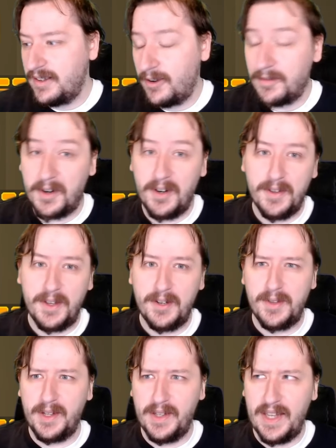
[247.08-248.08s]
Overall
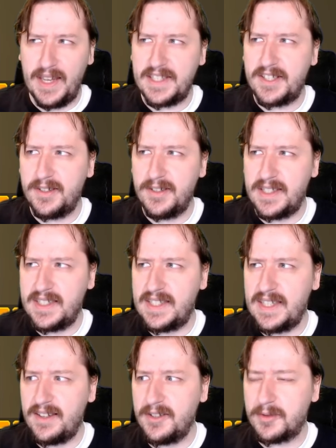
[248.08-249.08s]
though, the lesser
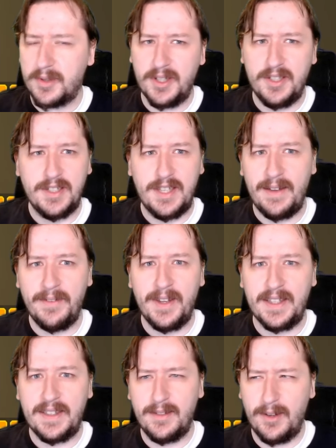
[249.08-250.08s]
details where you just have
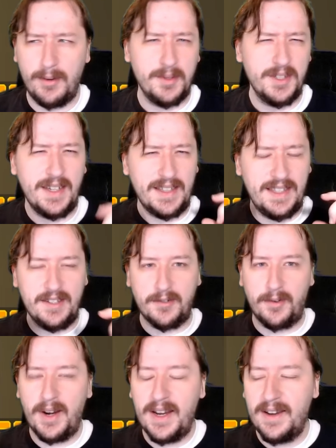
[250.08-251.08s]
like almost like the
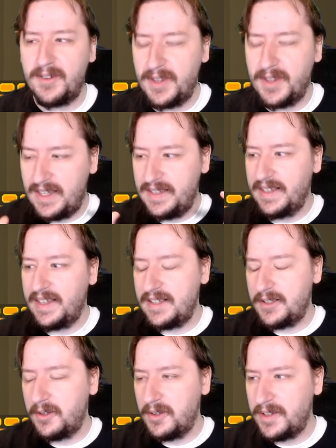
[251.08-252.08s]
engraved or the
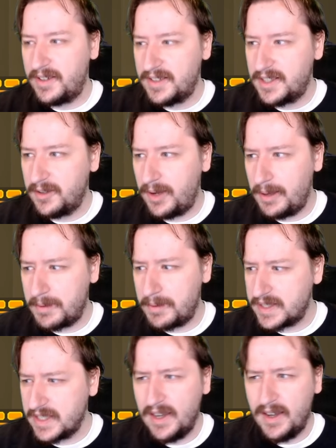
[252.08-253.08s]
inlaid gold onto the
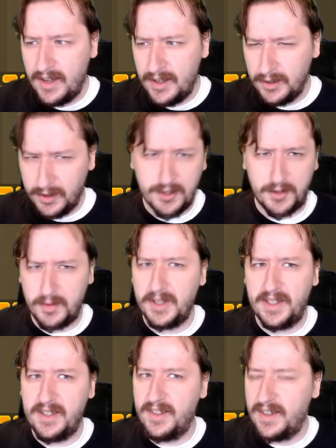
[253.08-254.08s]
weapons looks
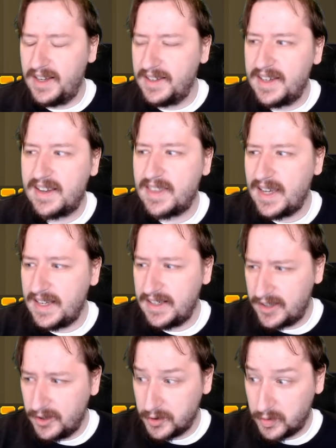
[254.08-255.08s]
really good. I like that, and
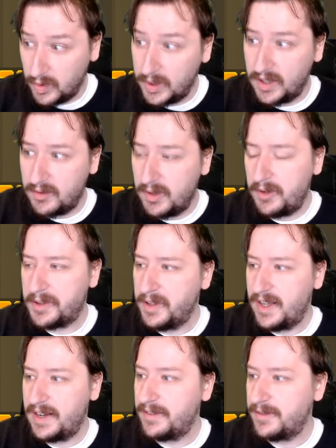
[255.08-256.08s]
it goes really well with a
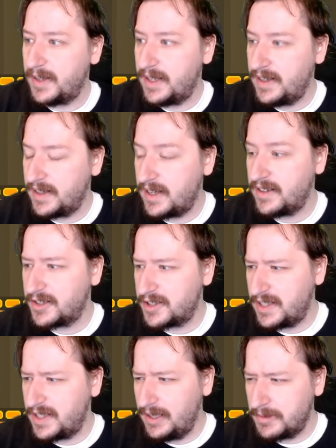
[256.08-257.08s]
lot of color
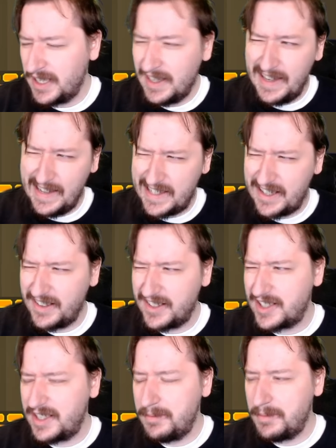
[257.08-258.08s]
schemes. Its
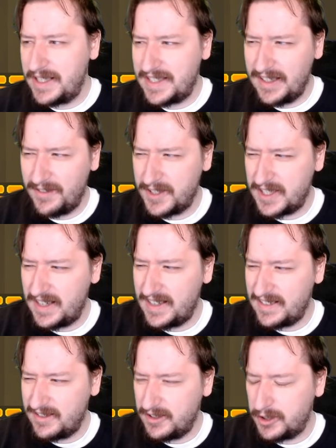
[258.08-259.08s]
color scheme by itself is
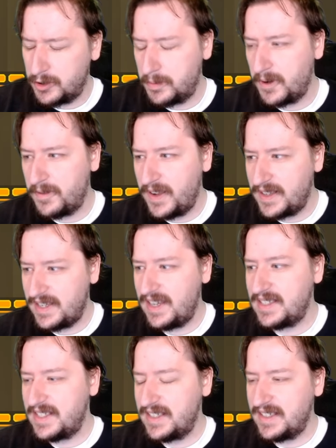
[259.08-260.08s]
not super
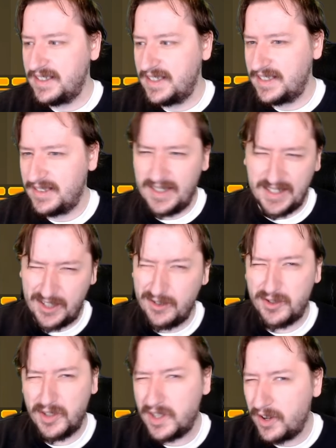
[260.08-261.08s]
fantastic. It's
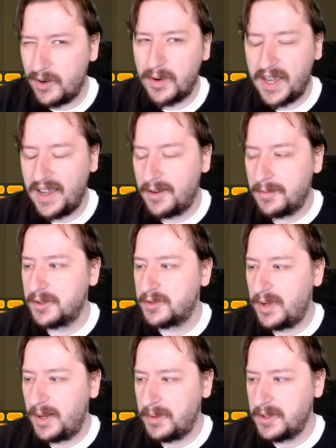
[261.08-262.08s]
usually okay on
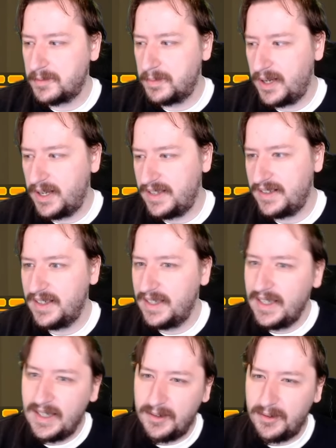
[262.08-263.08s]
most weapons, but
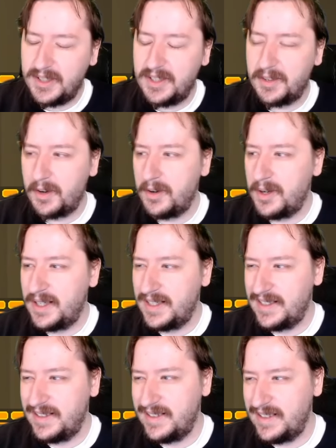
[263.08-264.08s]
once you throw
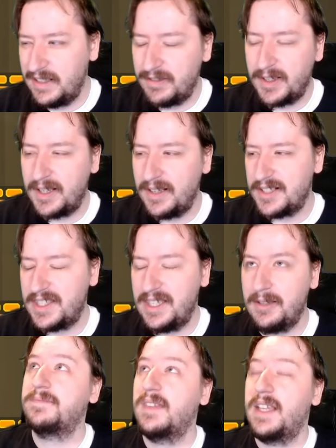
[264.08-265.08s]
a different color
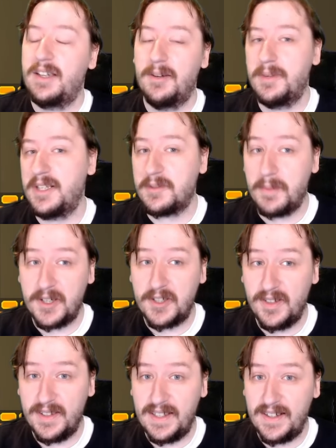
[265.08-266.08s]
scheme like Company
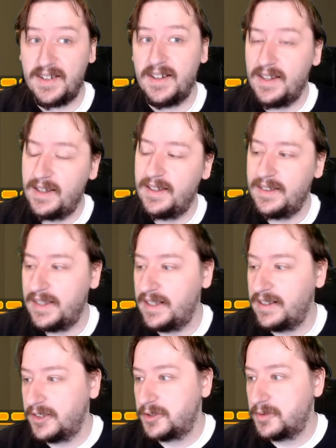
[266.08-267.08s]
Special on there, then
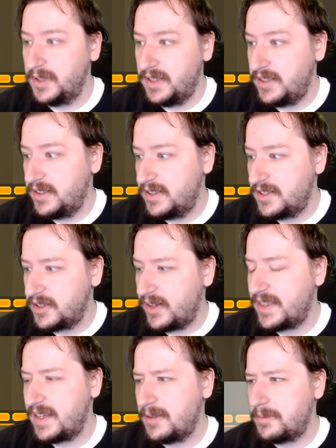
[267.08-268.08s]
it looks really good. So
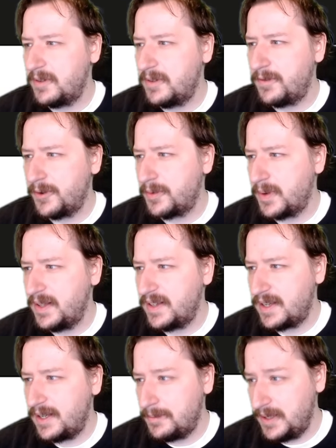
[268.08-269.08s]
I think I'd put Fourth
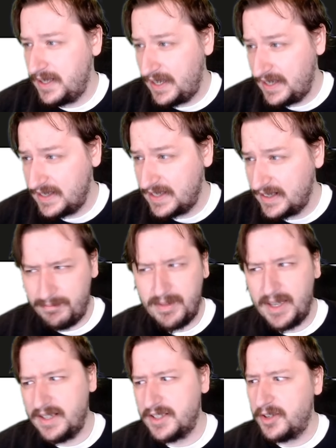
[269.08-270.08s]
Relic up into A tier.
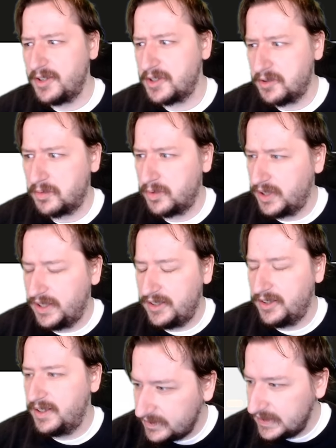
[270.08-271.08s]
It is also really
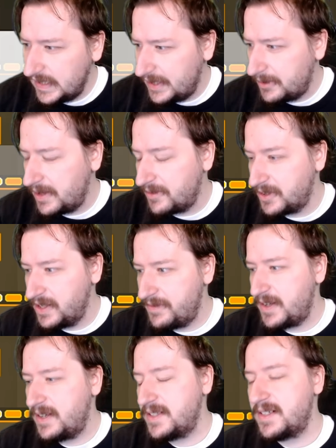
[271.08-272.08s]
good. And then we have
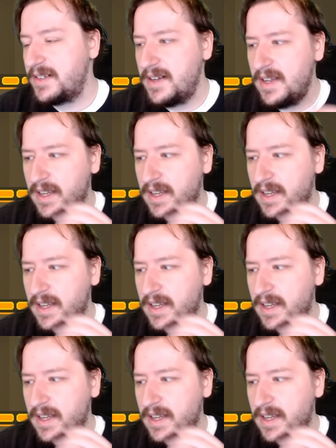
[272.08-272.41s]
Glyphid Hunter.